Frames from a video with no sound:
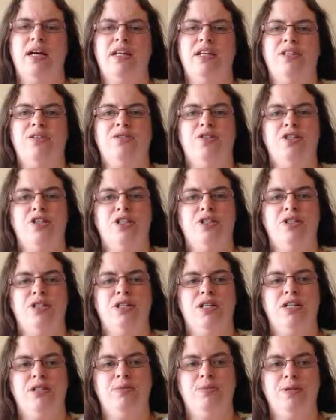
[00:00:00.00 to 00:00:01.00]
And if
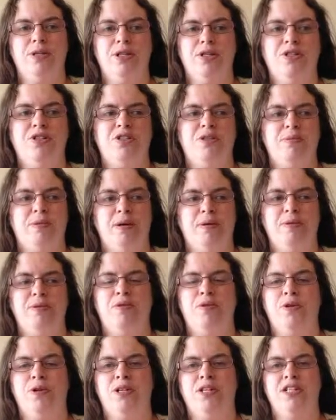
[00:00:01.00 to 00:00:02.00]
she has been used to maybe
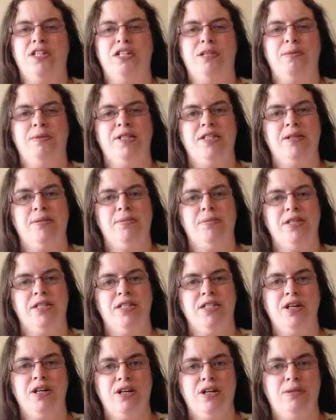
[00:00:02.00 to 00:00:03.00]
falling asleep in
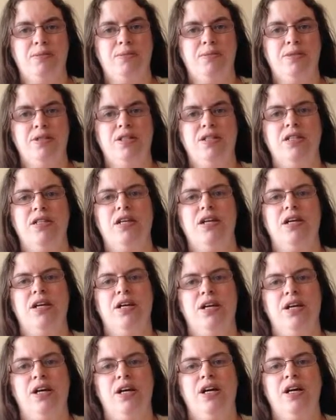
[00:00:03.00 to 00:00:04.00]
somebody's arms,
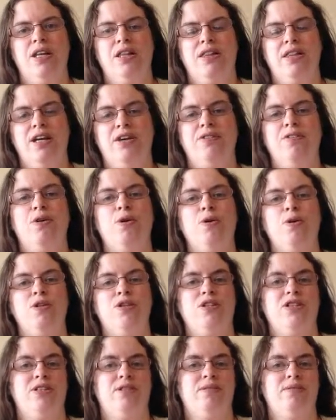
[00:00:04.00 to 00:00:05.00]
then of
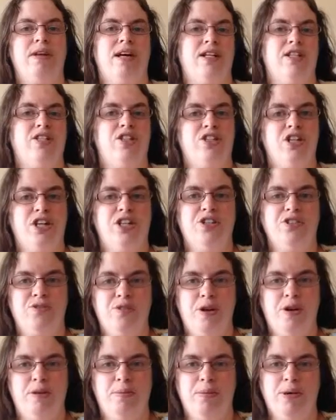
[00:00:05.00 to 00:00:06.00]
course that's changed
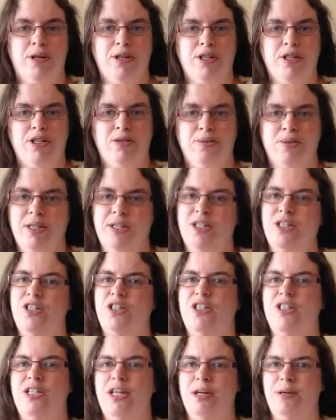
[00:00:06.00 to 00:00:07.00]
very much because
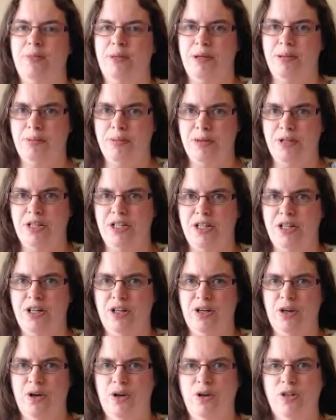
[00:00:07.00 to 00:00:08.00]
she's now being put in her
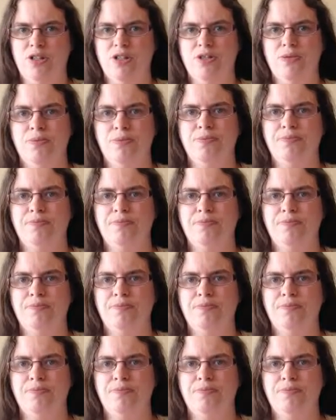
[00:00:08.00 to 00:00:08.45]
cot.